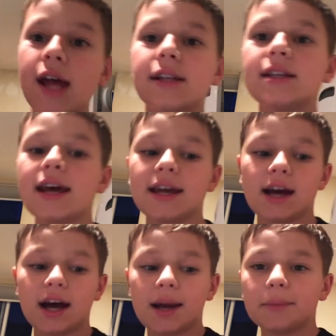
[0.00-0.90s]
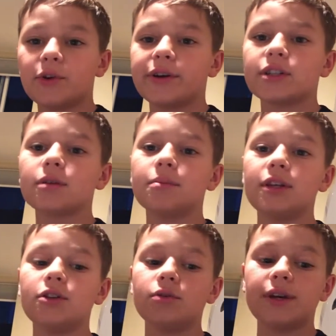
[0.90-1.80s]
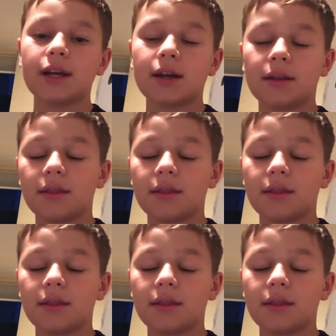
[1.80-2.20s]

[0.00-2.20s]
Today I'm going to be doing,